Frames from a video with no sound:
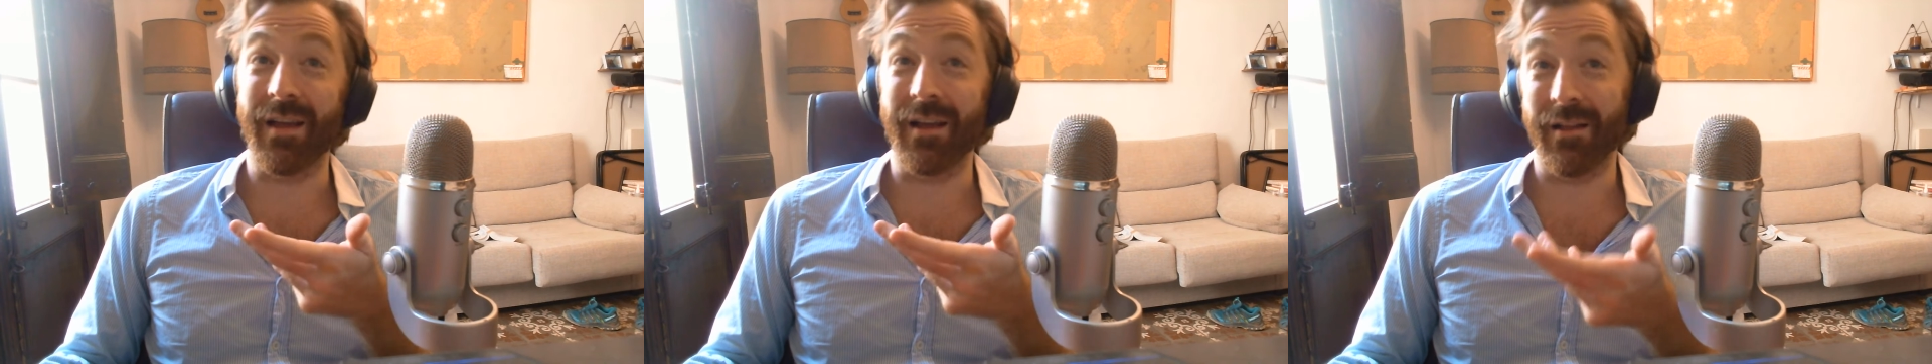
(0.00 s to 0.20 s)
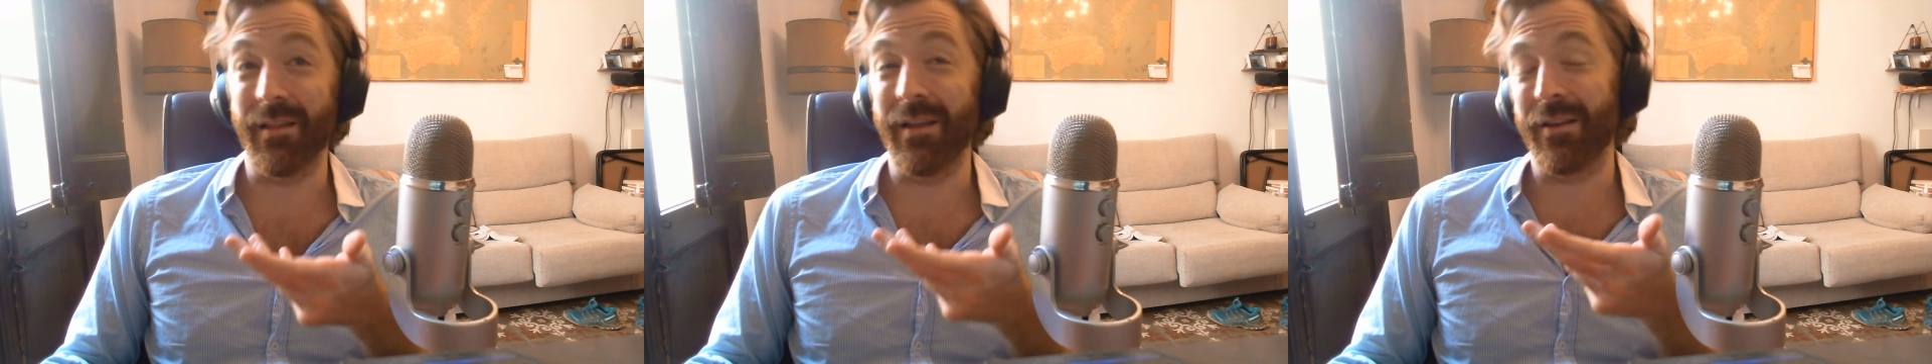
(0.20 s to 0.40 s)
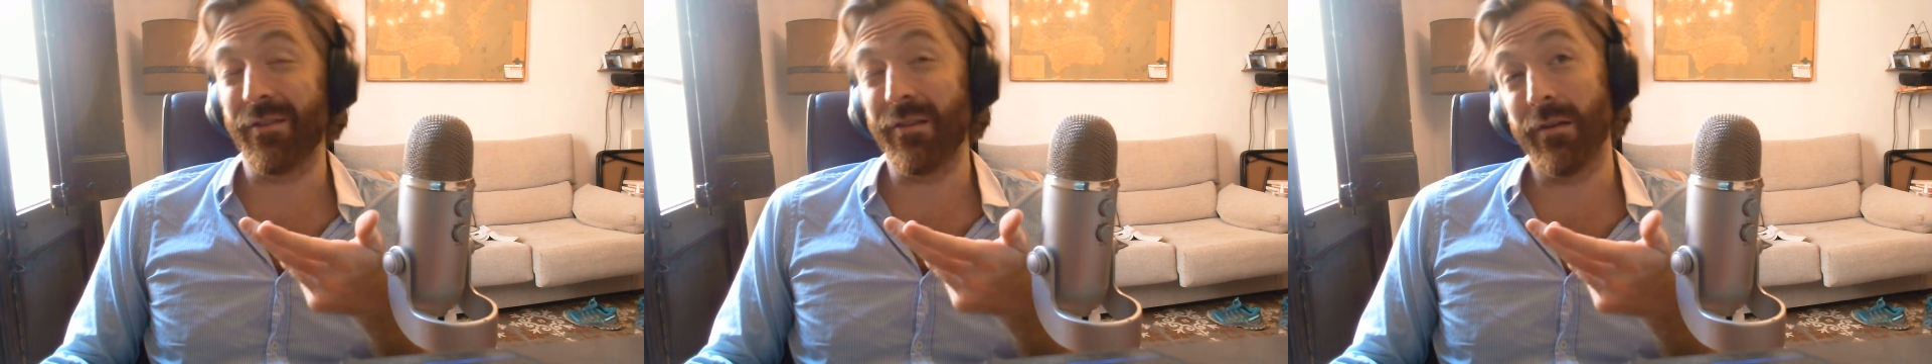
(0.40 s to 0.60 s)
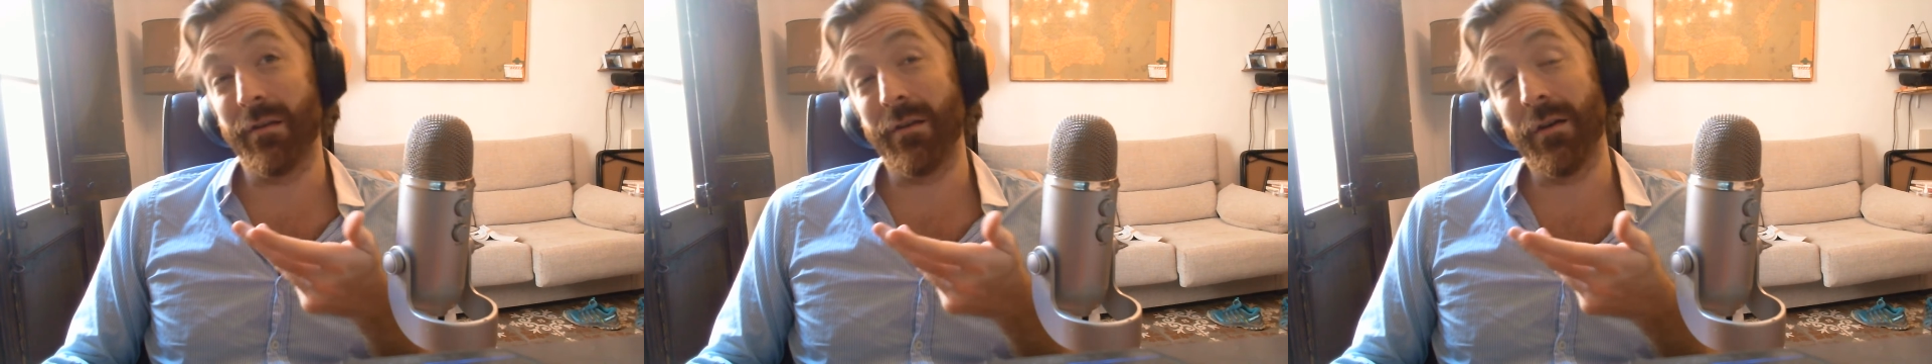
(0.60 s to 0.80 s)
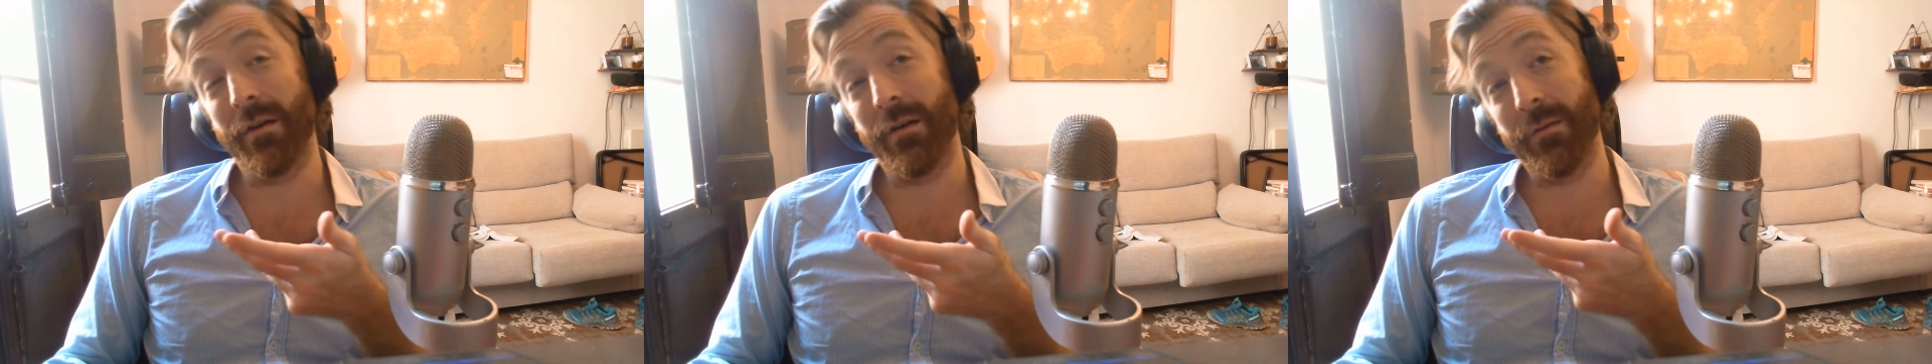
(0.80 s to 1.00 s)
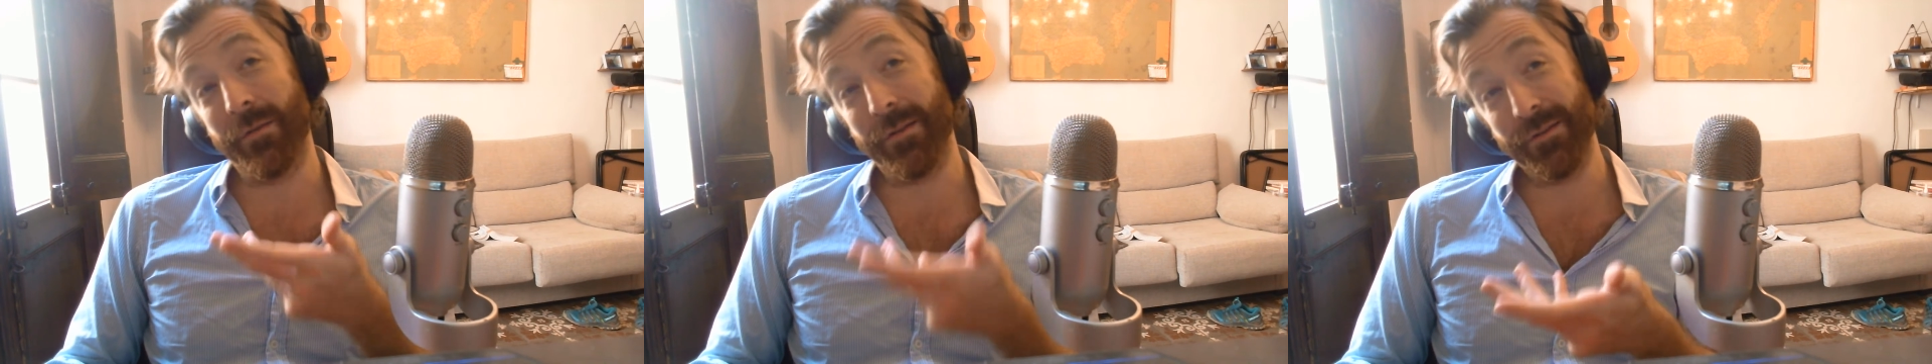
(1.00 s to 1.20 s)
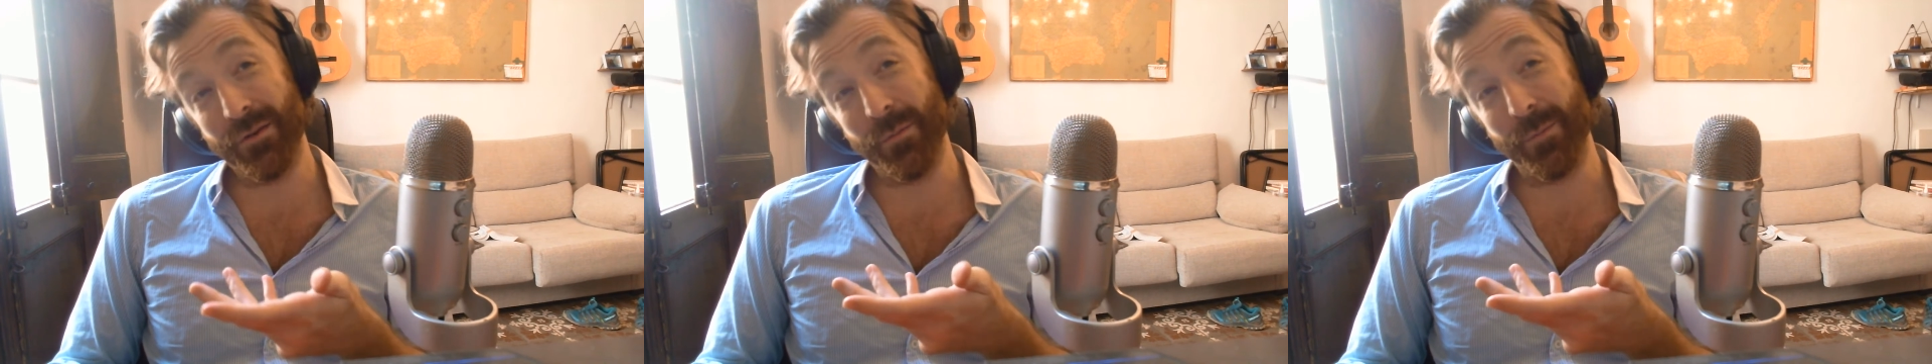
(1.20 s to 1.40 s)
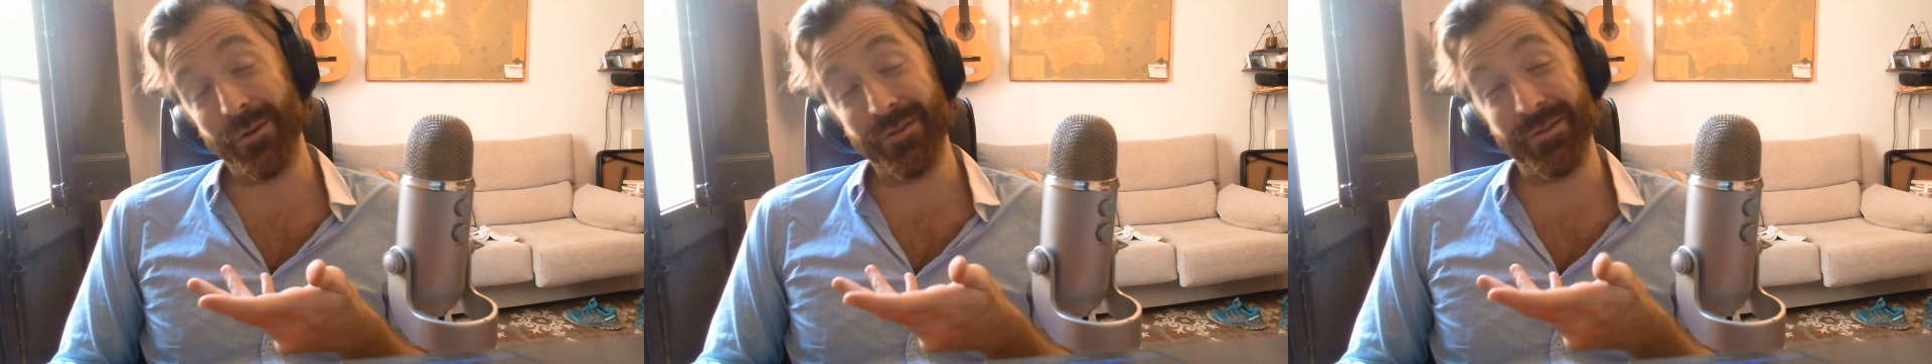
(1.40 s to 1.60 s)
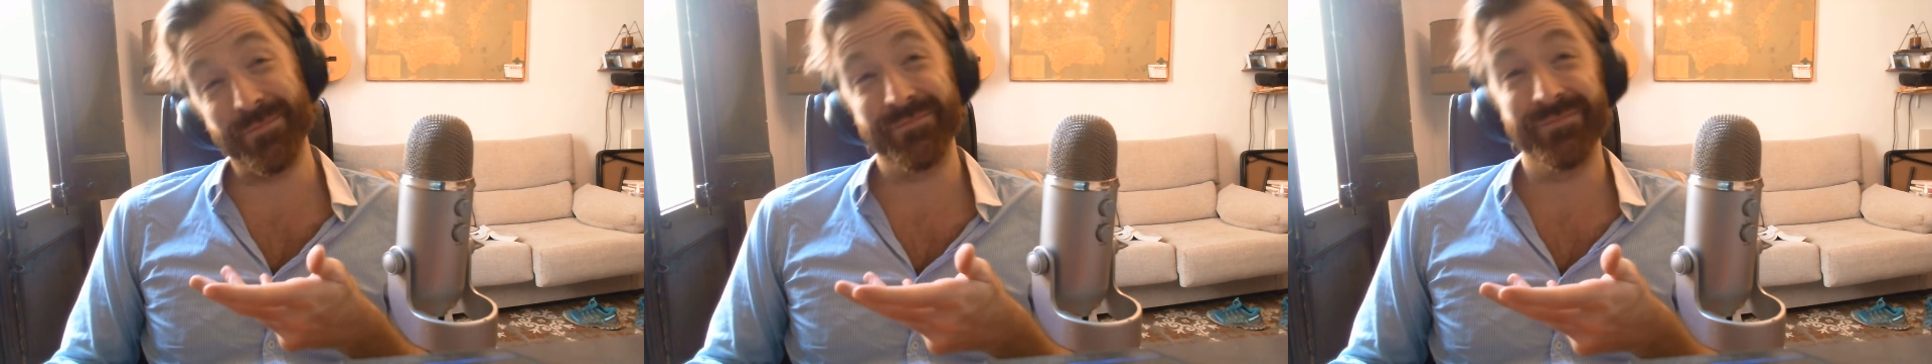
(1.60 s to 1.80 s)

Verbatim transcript: that collection of consumers.